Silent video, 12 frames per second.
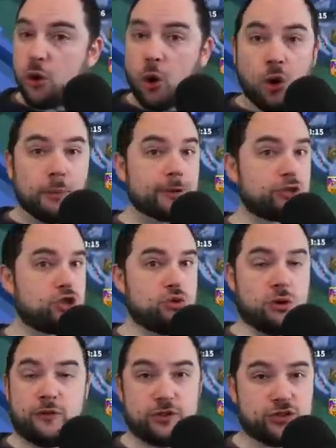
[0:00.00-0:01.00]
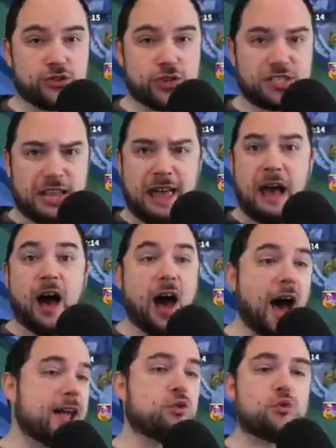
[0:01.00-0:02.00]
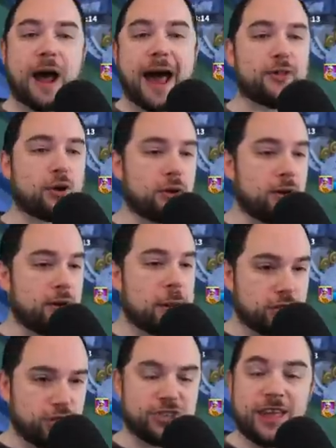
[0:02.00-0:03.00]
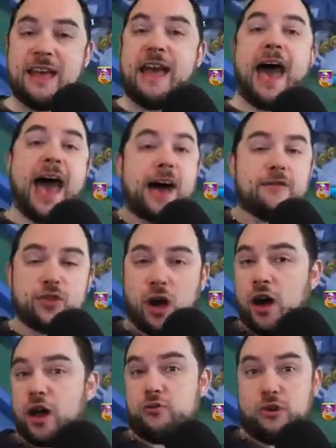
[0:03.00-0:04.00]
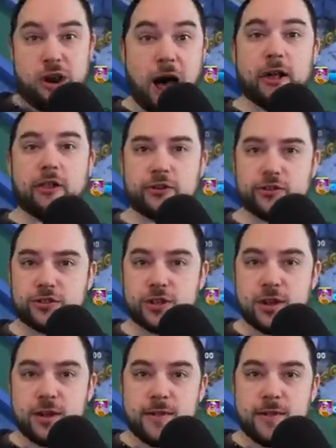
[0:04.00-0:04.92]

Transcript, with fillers: almost universally say, I'd rather just have the $100